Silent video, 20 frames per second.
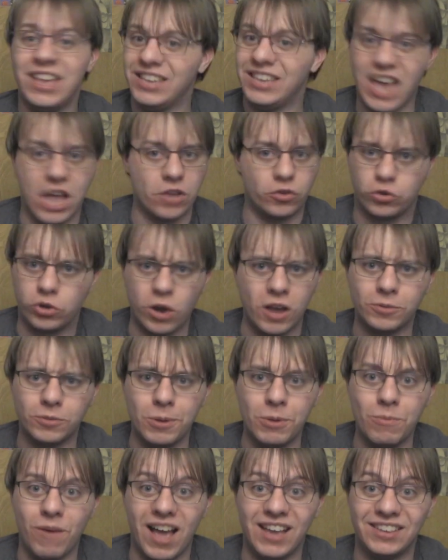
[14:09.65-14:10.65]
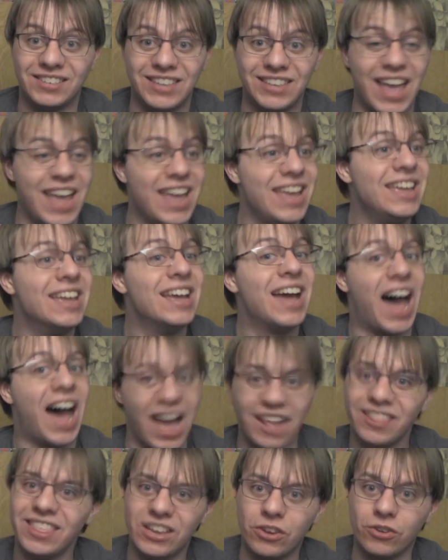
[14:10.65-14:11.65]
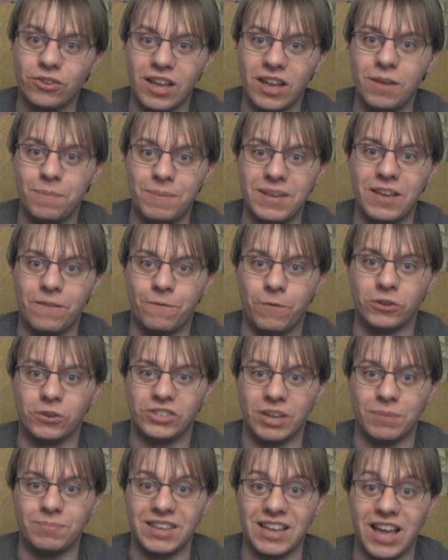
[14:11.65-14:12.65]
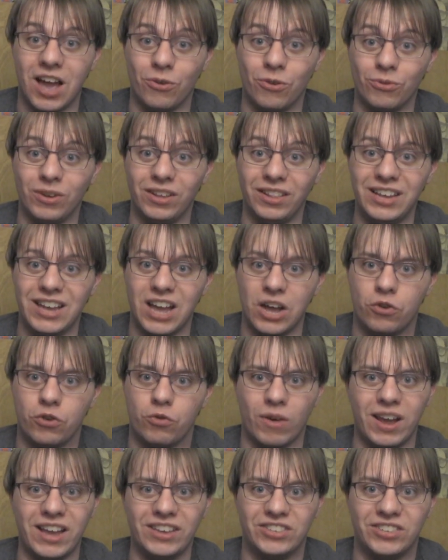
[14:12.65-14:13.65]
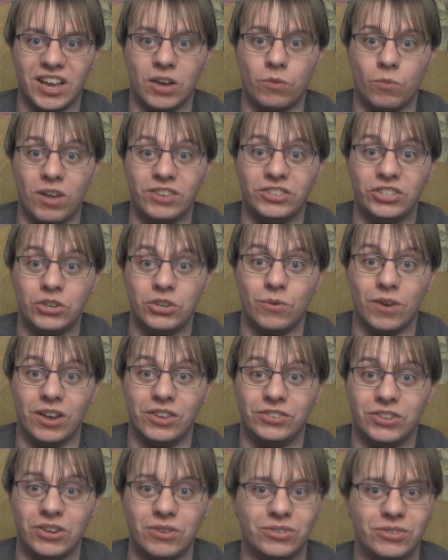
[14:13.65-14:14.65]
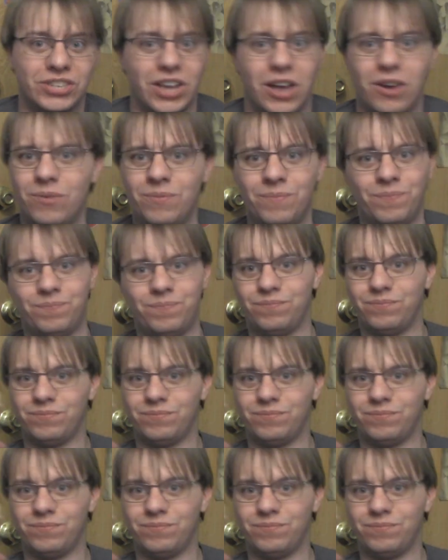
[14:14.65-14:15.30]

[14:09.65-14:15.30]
Yeah, trust me when I say, I think you're gonna be in for something really great once you do so.